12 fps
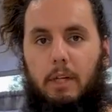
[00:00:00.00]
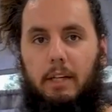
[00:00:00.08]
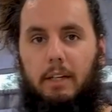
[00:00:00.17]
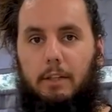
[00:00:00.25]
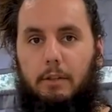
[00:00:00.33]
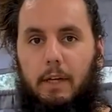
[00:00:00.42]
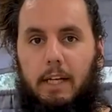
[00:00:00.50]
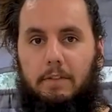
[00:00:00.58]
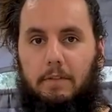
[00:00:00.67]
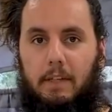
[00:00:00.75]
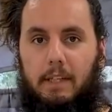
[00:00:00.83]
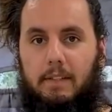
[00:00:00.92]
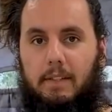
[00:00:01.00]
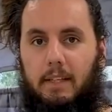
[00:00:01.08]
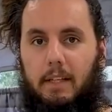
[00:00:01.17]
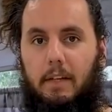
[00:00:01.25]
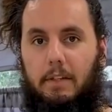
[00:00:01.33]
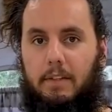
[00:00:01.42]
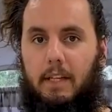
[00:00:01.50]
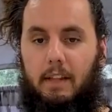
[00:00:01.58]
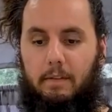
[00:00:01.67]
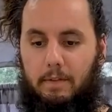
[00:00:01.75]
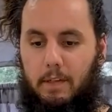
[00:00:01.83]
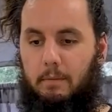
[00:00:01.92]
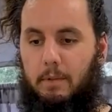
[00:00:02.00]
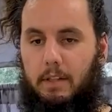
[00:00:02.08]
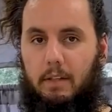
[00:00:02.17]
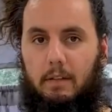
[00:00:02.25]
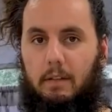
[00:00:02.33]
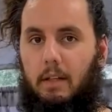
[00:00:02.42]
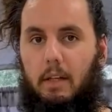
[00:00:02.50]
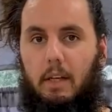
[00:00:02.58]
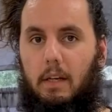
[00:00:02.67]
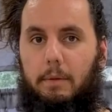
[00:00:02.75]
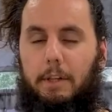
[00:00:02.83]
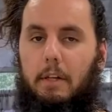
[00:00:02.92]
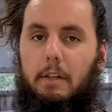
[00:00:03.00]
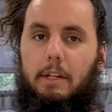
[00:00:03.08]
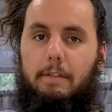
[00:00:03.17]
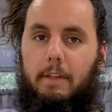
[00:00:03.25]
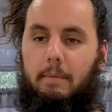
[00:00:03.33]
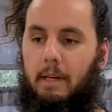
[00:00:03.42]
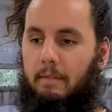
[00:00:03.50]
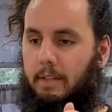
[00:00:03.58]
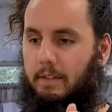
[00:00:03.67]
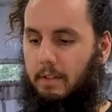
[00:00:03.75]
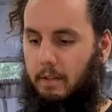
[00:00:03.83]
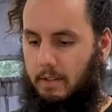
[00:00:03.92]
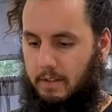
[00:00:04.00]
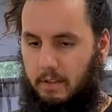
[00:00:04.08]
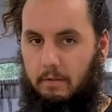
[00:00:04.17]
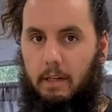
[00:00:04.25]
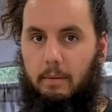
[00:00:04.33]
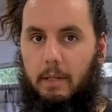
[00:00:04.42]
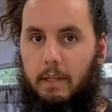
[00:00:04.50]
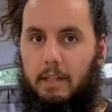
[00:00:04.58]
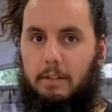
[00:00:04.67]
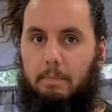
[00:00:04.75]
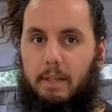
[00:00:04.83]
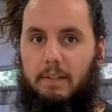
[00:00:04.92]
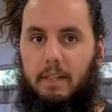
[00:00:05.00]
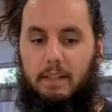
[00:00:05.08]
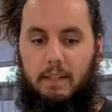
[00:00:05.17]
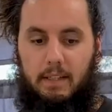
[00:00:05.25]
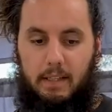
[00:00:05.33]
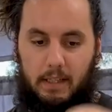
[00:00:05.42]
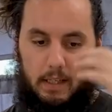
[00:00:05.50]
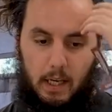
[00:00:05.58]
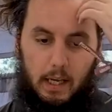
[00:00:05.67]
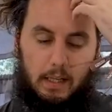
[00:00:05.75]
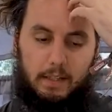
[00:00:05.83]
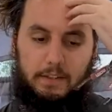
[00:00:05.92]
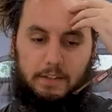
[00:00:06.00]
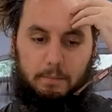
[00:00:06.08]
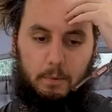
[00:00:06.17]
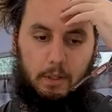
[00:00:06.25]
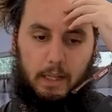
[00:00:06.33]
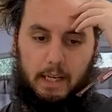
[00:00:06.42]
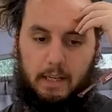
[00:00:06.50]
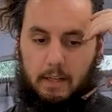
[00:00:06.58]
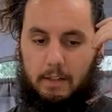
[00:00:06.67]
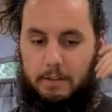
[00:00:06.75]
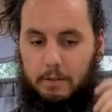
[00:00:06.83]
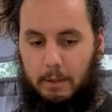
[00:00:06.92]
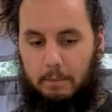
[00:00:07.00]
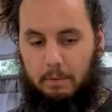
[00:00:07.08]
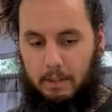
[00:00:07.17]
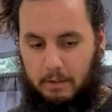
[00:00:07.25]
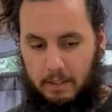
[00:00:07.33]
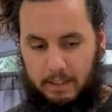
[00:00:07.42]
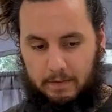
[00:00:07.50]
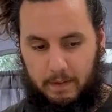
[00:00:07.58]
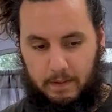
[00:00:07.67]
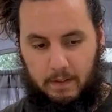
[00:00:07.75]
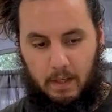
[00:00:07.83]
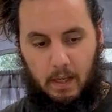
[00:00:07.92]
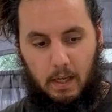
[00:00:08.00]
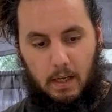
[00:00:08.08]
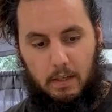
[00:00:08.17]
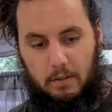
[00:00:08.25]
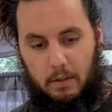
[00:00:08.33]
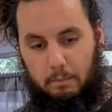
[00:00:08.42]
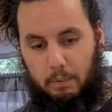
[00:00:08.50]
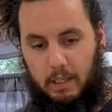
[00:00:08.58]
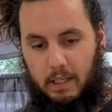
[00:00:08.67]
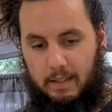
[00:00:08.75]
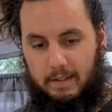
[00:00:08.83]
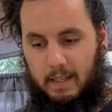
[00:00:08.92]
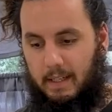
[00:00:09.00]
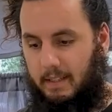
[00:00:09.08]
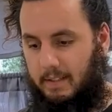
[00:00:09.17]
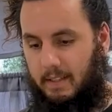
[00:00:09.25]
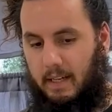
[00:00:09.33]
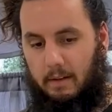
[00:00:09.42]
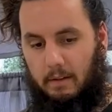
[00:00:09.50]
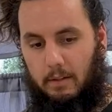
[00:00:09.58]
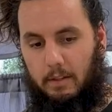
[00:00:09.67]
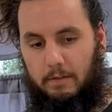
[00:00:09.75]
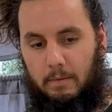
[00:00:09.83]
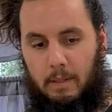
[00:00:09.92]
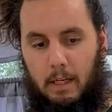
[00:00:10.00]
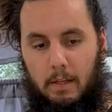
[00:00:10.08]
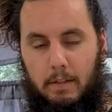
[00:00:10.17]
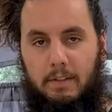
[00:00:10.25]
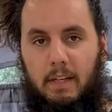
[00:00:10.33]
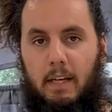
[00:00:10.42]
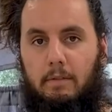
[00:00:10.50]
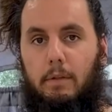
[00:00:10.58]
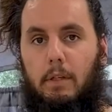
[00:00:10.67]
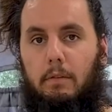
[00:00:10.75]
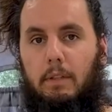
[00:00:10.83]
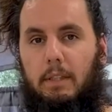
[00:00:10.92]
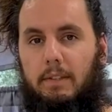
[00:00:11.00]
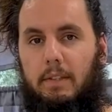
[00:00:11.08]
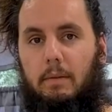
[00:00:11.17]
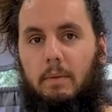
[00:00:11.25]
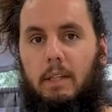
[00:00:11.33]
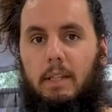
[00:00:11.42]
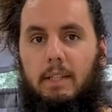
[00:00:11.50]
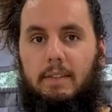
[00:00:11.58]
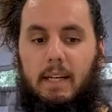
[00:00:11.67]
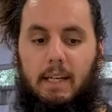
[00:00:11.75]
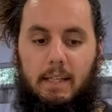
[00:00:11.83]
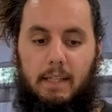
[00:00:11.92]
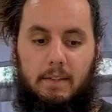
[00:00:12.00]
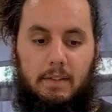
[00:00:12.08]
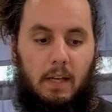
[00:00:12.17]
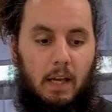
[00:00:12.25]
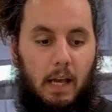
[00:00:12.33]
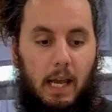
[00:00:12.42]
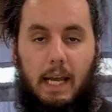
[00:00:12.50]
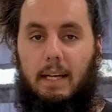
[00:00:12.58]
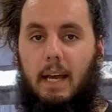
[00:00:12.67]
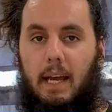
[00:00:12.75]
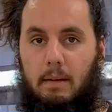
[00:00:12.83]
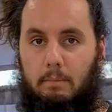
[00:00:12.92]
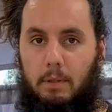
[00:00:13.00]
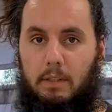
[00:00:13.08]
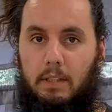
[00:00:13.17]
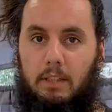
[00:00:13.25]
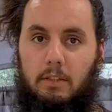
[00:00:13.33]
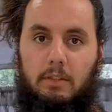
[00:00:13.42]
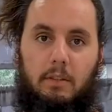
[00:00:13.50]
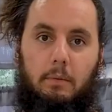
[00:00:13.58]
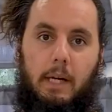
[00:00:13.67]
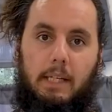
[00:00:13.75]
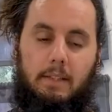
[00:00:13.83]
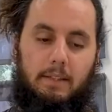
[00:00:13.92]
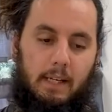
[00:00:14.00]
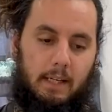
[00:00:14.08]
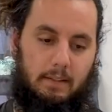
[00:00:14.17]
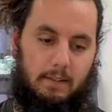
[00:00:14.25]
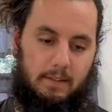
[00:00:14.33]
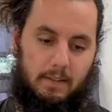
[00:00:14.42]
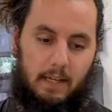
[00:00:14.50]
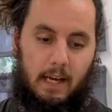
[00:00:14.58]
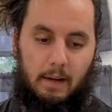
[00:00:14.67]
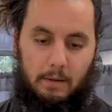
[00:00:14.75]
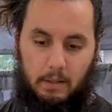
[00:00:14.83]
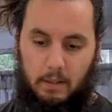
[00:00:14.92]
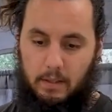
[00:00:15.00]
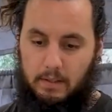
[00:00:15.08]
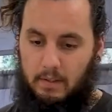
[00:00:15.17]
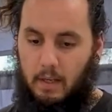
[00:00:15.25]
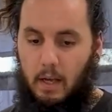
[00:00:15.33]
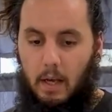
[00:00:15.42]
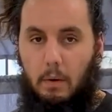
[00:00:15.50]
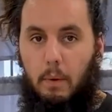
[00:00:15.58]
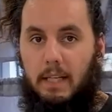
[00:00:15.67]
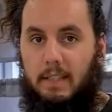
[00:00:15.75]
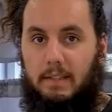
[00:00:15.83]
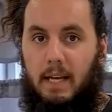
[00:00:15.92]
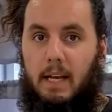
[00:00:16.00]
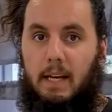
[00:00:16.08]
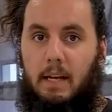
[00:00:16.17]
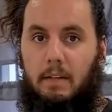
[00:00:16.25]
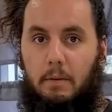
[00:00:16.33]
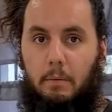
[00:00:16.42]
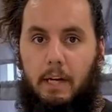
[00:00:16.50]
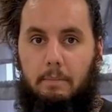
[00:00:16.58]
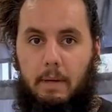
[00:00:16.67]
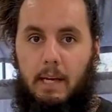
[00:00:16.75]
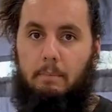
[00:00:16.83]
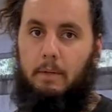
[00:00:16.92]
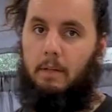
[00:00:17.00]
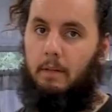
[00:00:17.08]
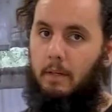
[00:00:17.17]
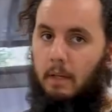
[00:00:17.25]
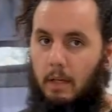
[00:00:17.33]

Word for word: where the transfer is on the other side of the film. With the clear film, obviously you can see right where it is, place it on the T. This is more like our screen print transfers. So I'm pretty excited to see how it looks from the other side, if you can really see where the design is. And I am printing just a white design to see how it looks white design on the white paper.